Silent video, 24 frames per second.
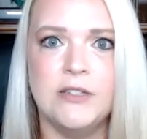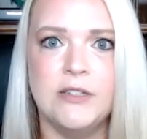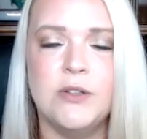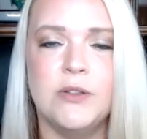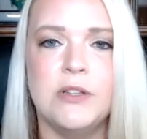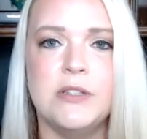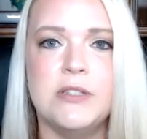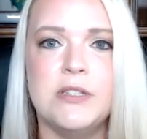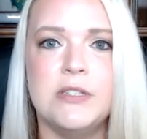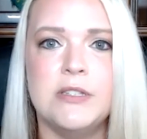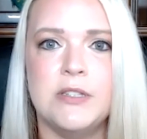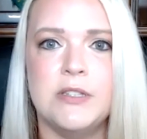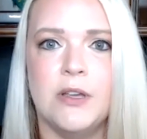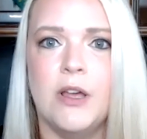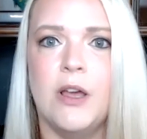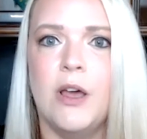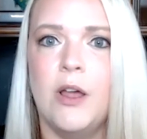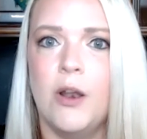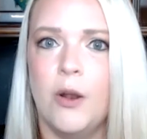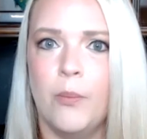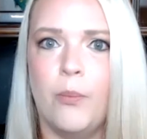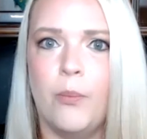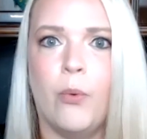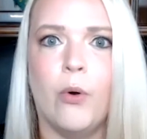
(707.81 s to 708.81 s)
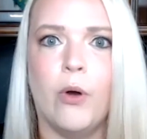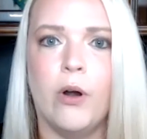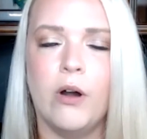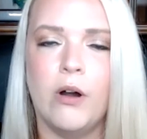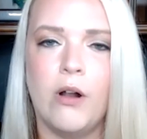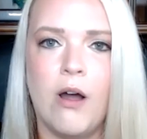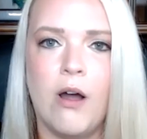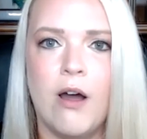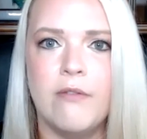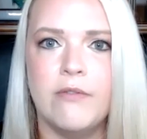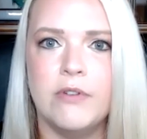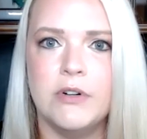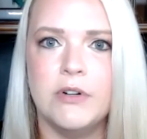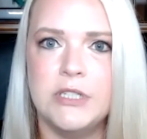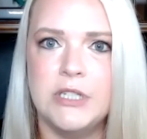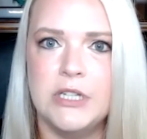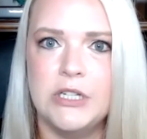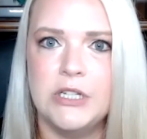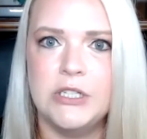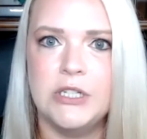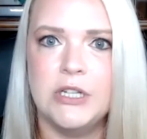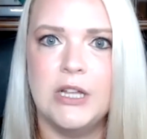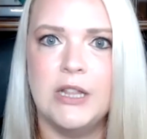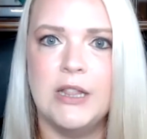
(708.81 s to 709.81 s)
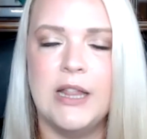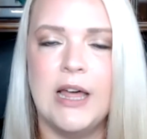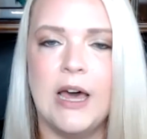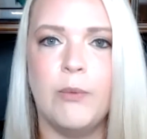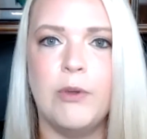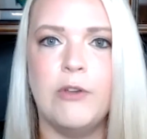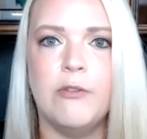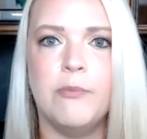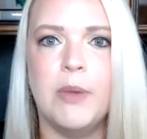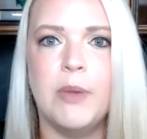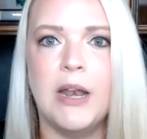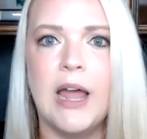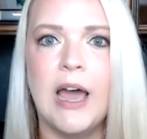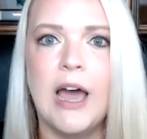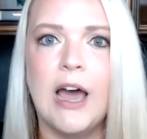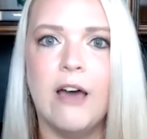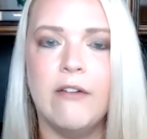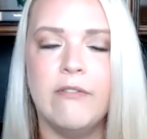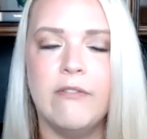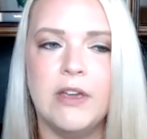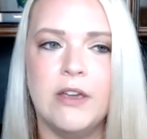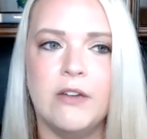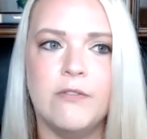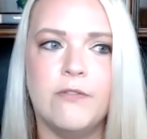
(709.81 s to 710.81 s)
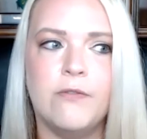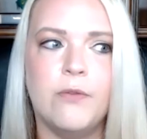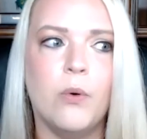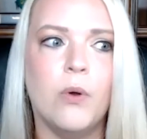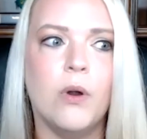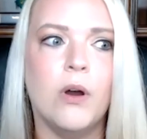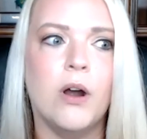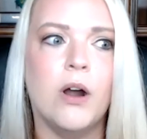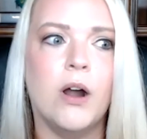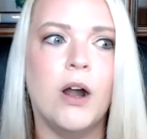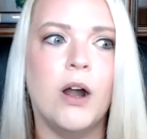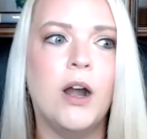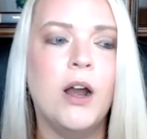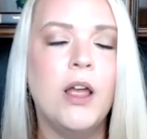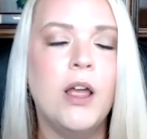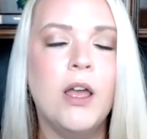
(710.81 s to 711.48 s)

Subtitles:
So this is an important conversation that we've been having for